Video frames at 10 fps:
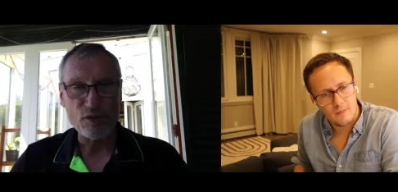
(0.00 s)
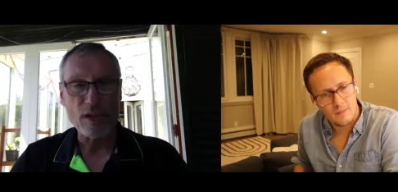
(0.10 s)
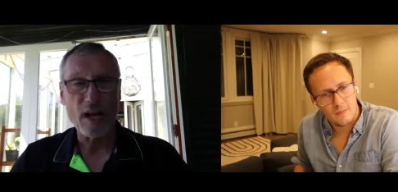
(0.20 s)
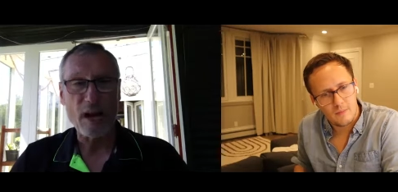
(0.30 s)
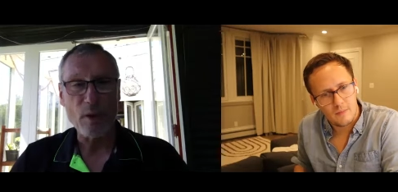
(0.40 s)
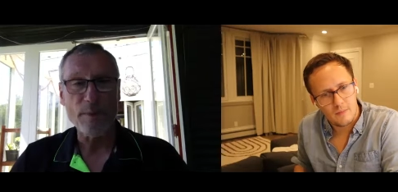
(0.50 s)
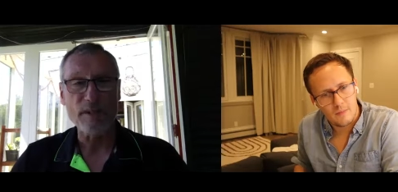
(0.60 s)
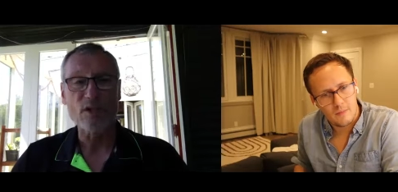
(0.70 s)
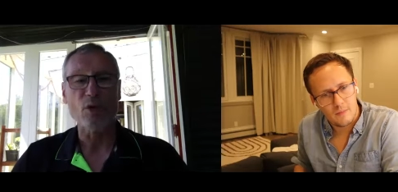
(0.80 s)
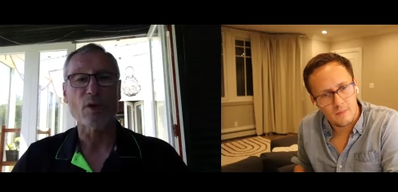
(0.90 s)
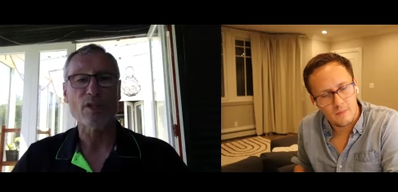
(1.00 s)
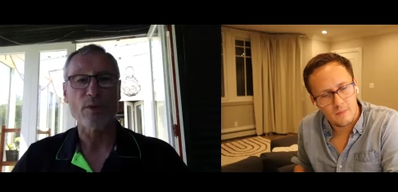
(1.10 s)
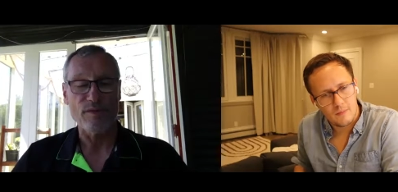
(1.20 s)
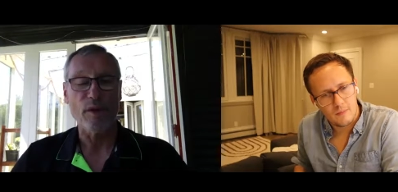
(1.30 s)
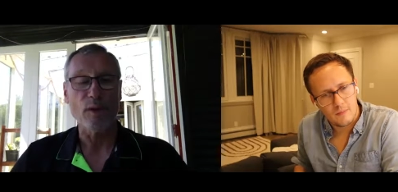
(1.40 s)
Speaker 1: uh, open the door to
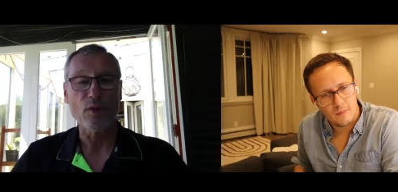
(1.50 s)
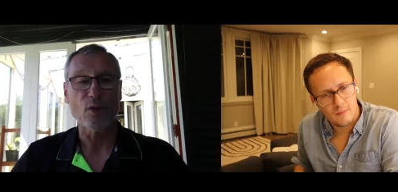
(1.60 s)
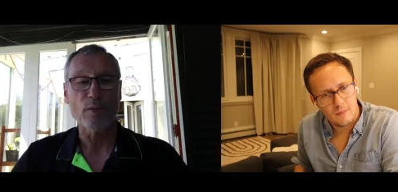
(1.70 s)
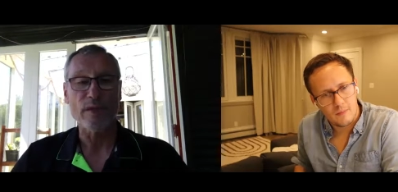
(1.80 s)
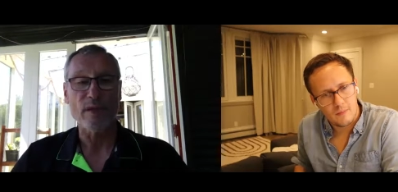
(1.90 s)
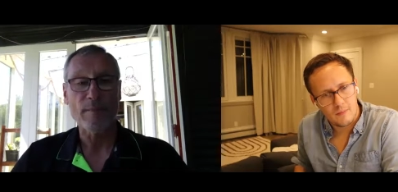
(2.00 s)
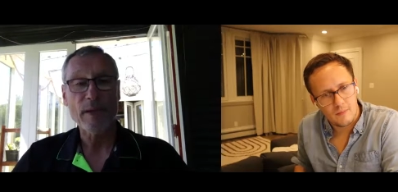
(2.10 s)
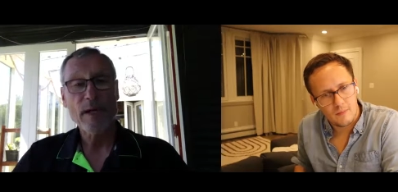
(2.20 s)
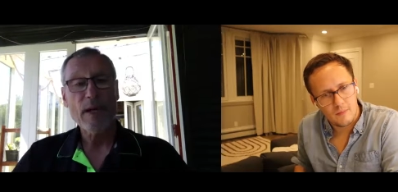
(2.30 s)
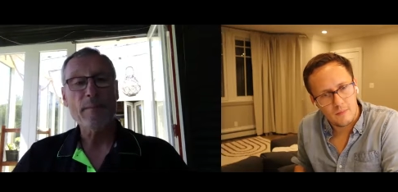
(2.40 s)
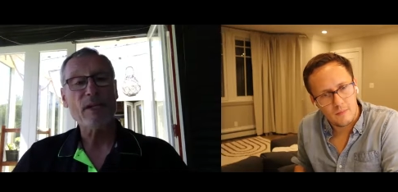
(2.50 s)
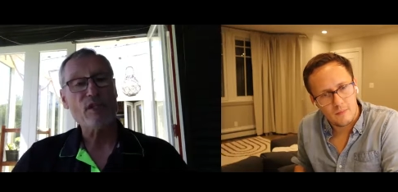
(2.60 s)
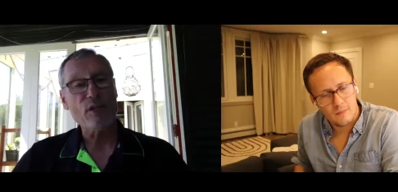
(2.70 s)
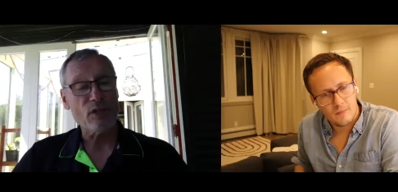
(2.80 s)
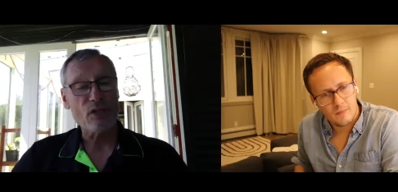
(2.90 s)
a phone call with them
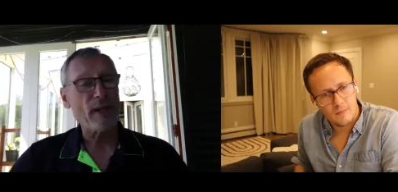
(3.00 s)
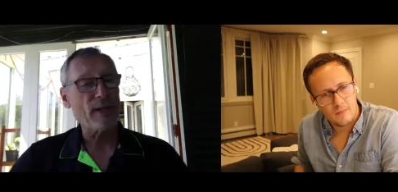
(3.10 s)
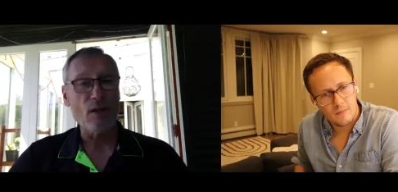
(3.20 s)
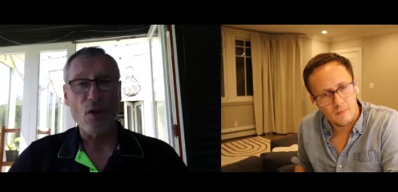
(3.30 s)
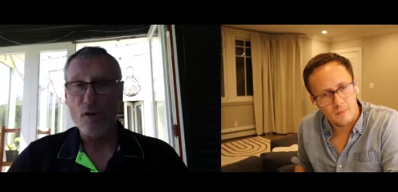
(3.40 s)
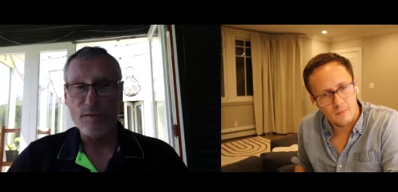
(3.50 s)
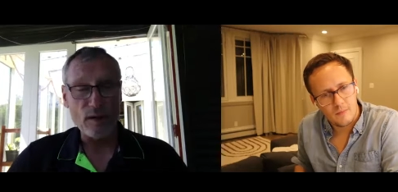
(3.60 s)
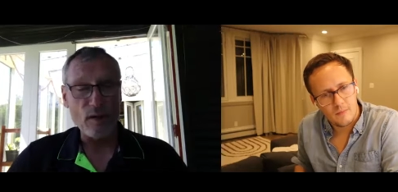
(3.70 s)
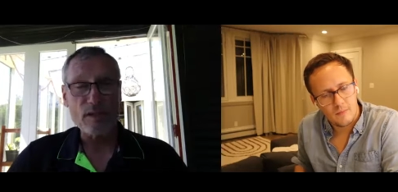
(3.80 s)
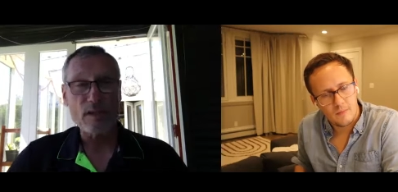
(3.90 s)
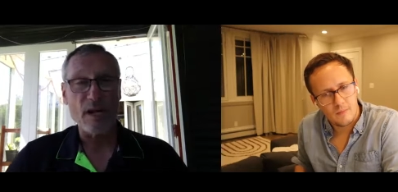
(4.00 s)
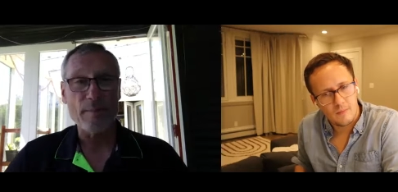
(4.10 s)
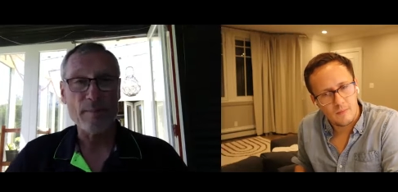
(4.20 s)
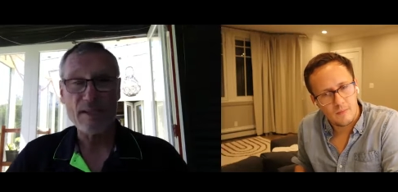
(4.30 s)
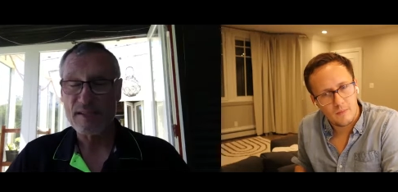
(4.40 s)
because you can spend an awful long
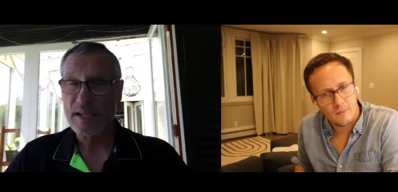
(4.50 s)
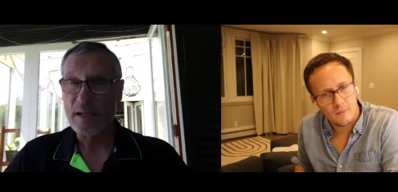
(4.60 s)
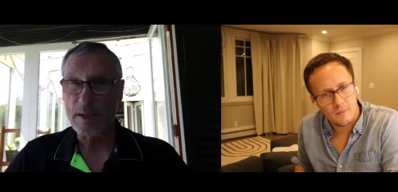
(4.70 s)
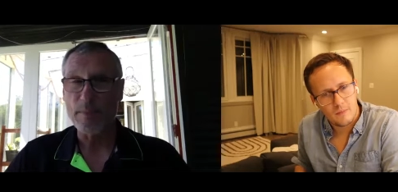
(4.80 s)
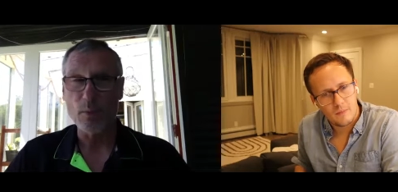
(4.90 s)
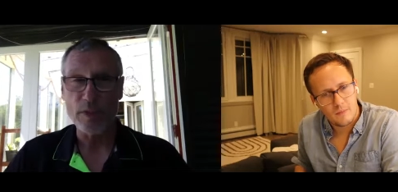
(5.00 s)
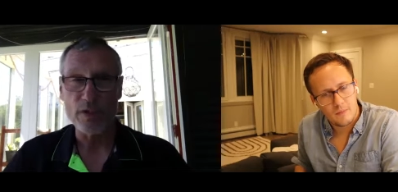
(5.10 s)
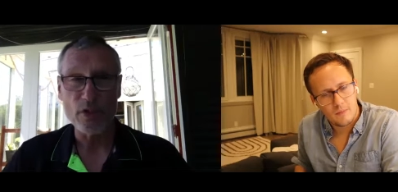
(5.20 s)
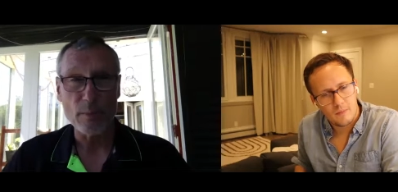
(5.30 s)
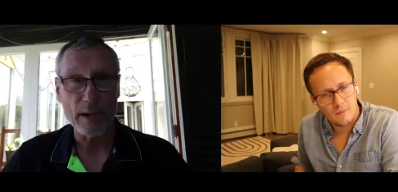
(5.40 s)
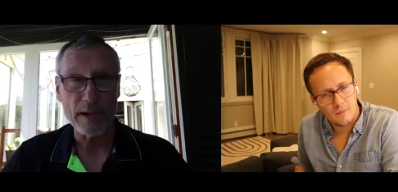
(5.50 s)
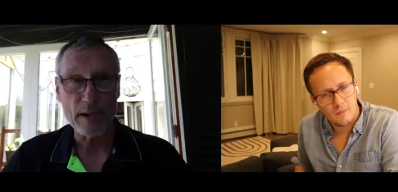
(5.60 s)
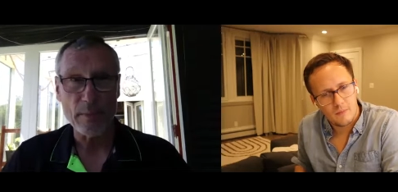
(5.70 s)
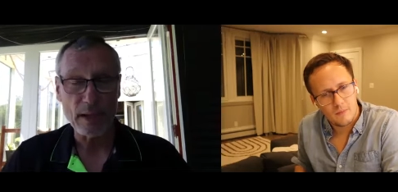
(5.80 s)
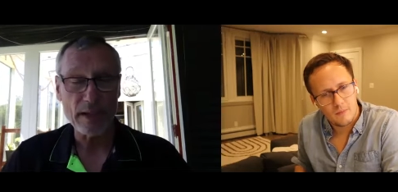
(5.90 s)
time telling people what you do by
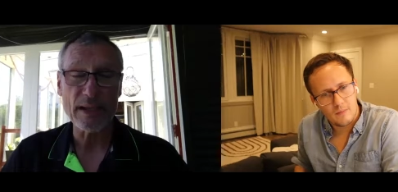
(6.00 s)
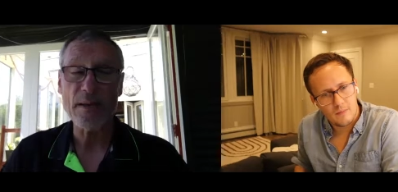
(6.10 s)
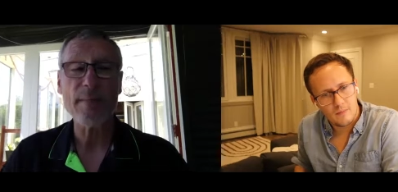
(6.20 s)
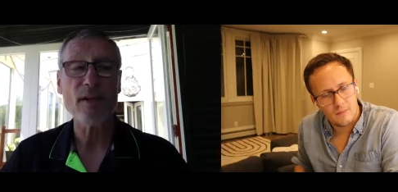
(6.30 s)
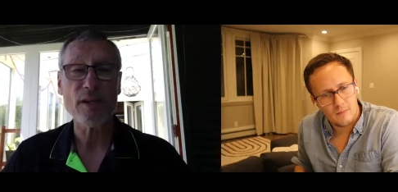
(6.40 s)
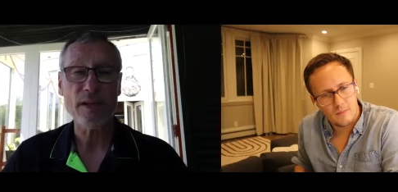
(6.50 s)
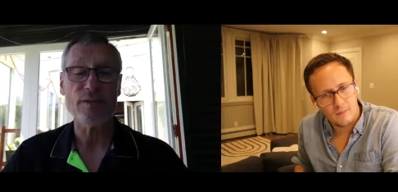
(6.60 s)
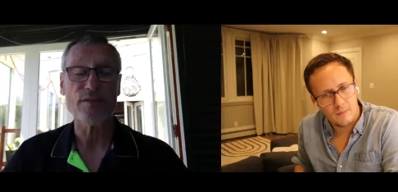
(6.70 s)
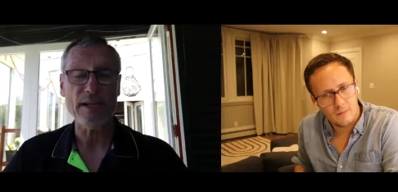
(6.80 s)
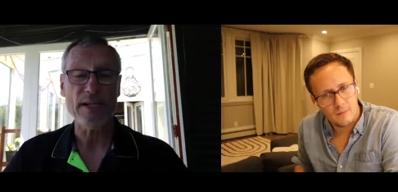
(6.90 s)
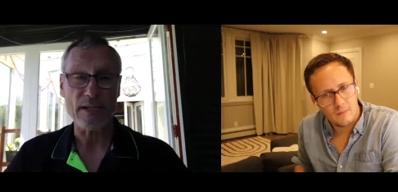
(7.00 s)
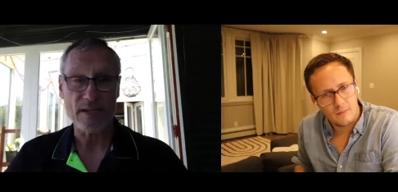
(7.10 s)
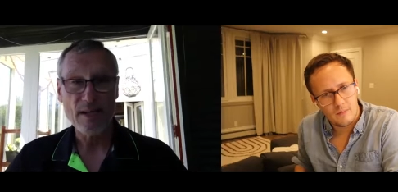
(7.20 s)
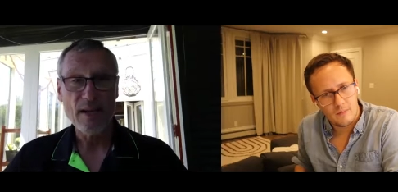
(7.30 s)
email and they may not even read it.